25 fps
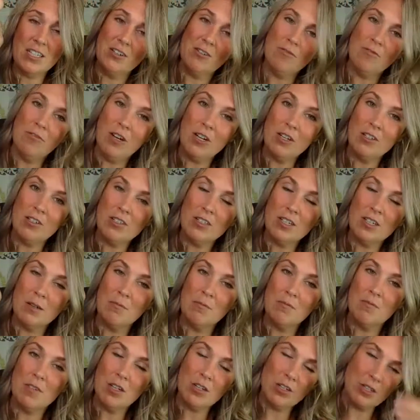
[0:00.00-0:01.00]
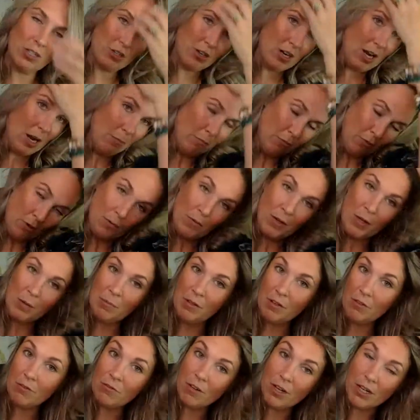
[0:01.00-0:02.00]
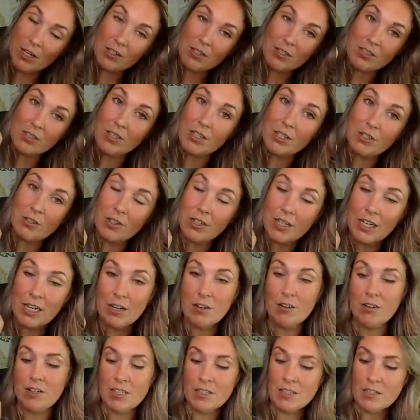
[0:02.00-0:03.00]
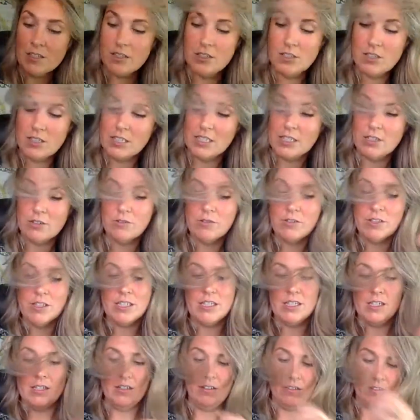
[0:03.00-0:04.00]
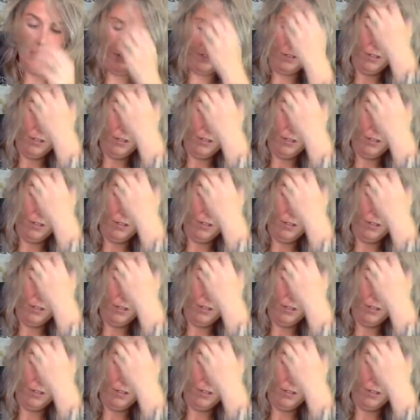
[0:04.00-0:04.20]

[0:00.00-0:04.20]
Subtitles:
your fire sign or your Emperor might be a fire sign or an Aries, because literally